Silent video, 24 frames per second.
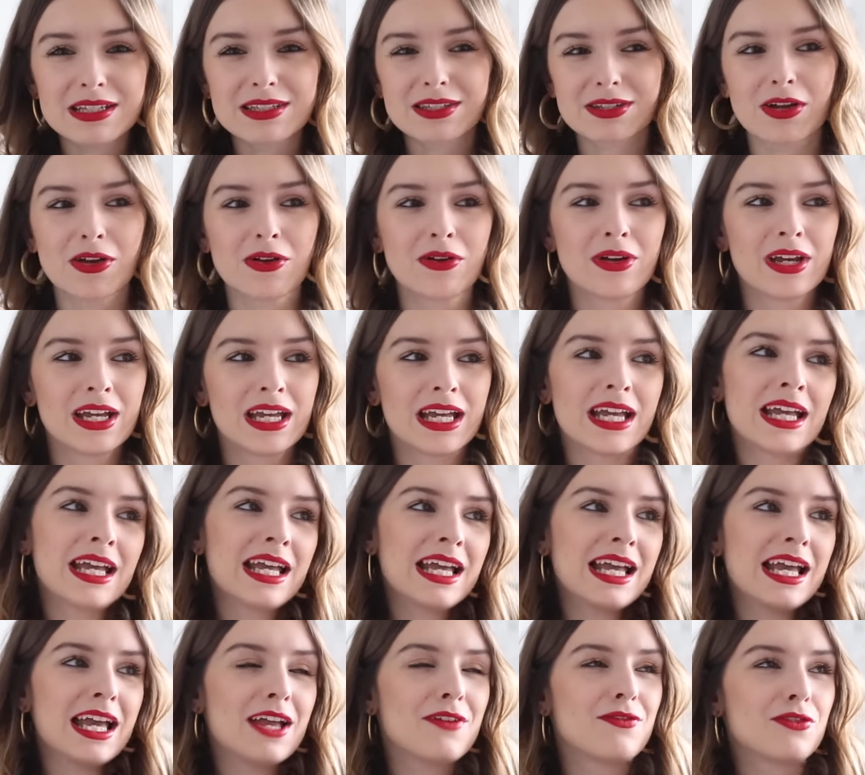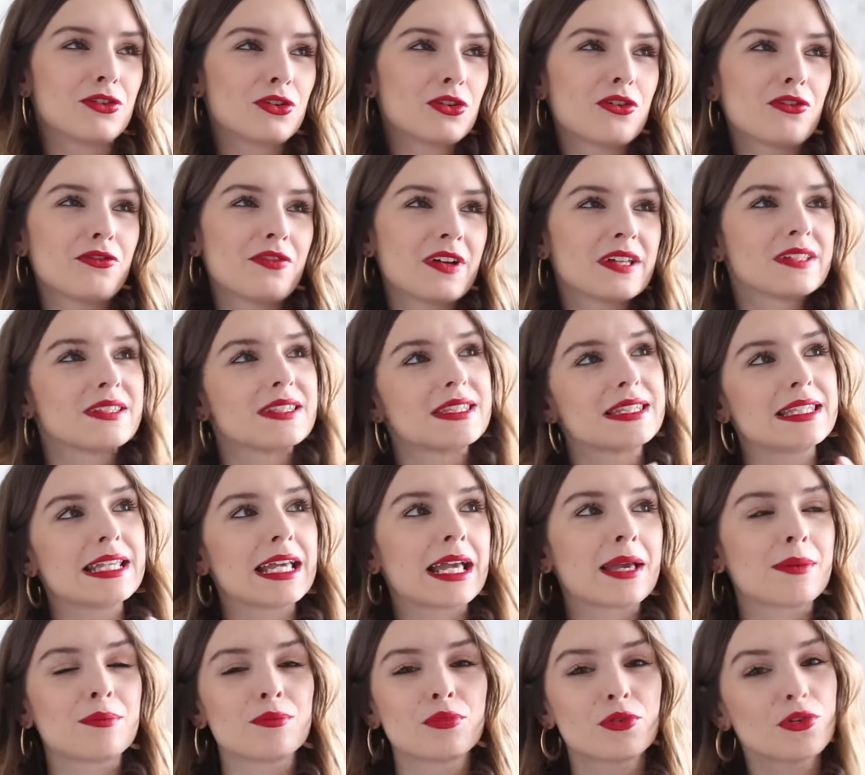So if you're not
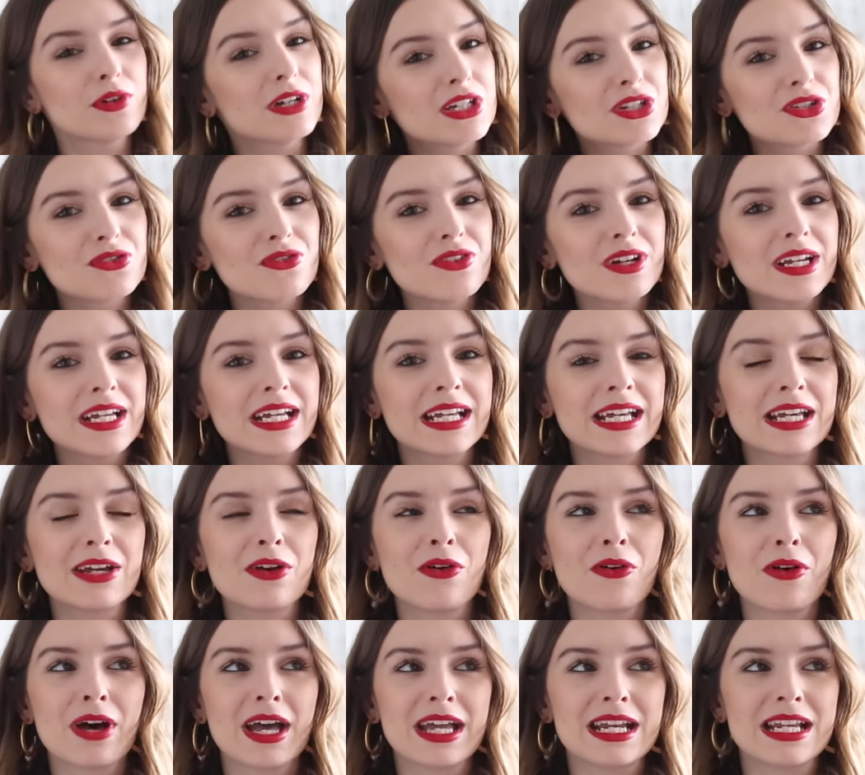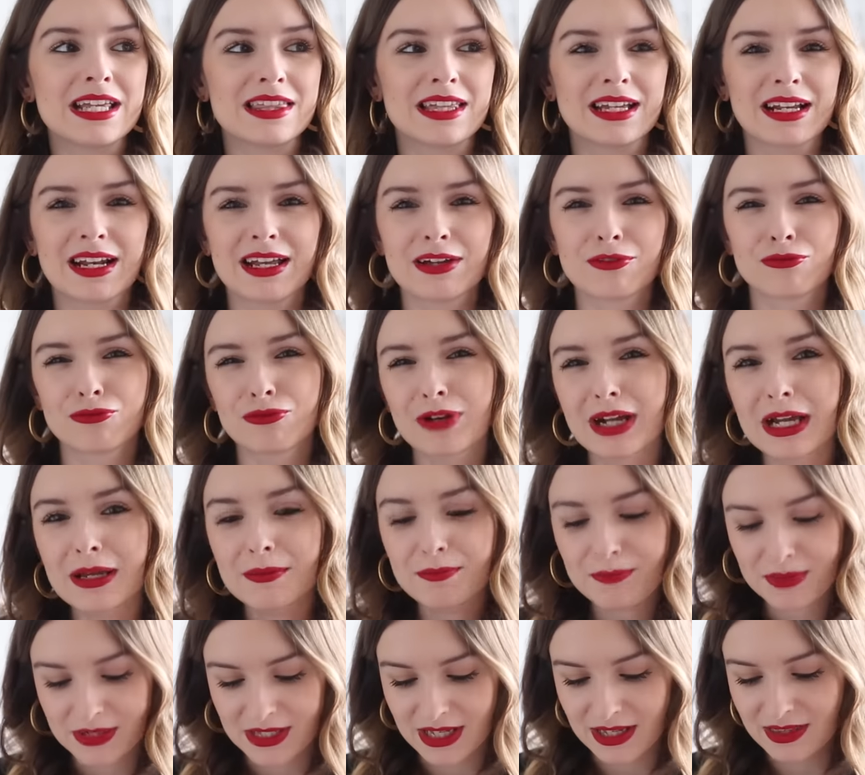fancying embroidery or anything like
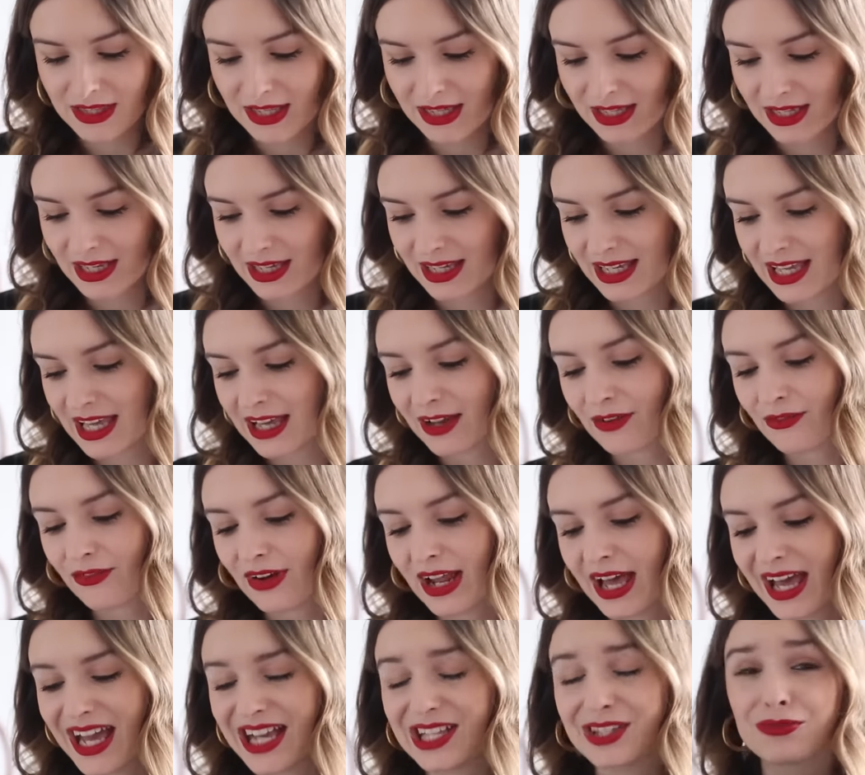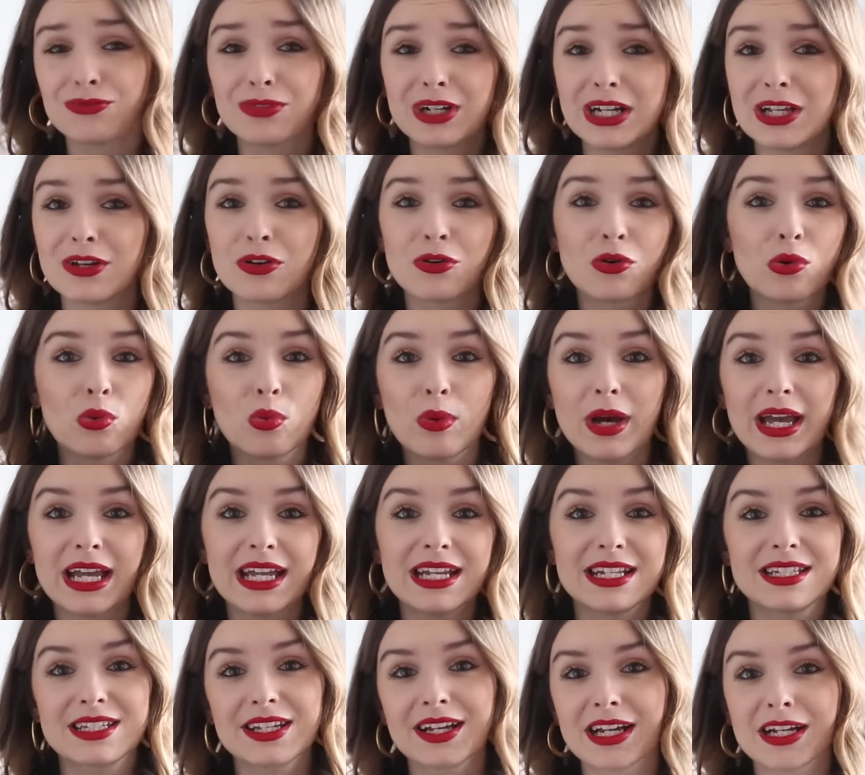rips, I think a kick flare is a really cool
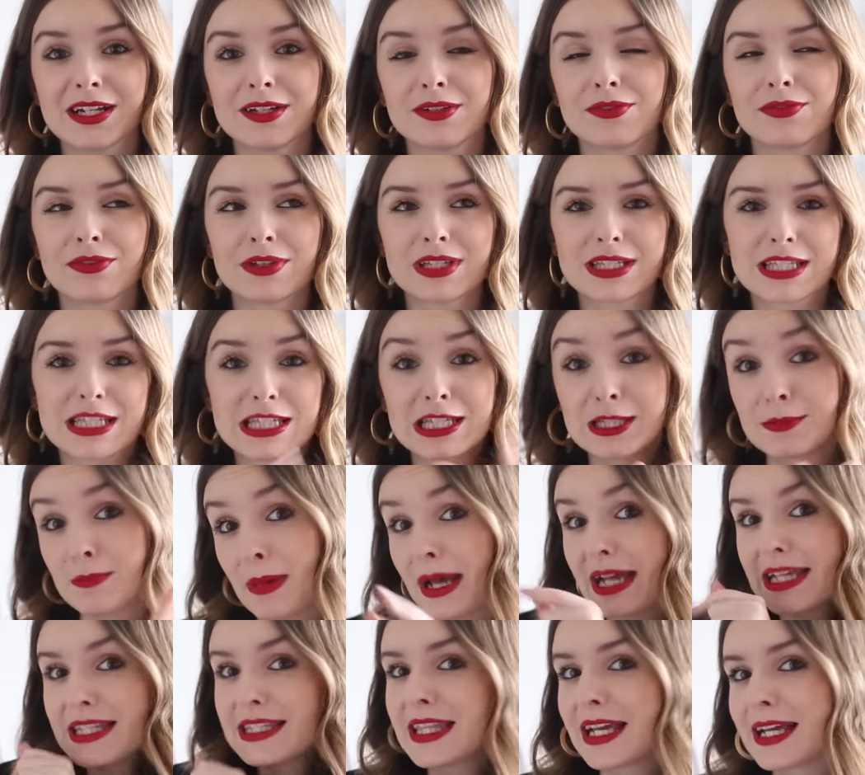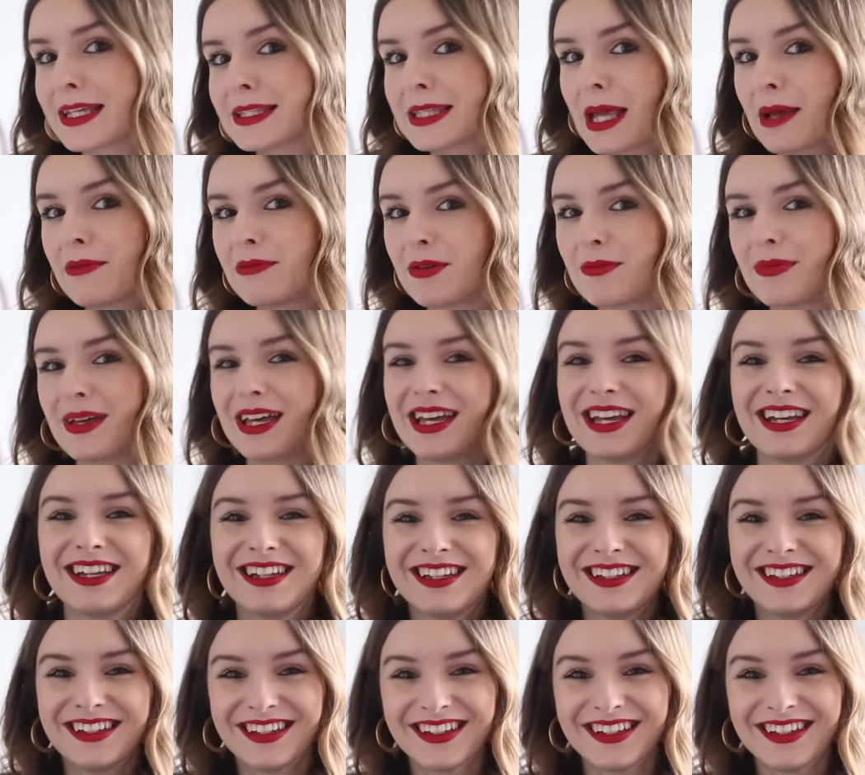way to kind of spice things up a bit.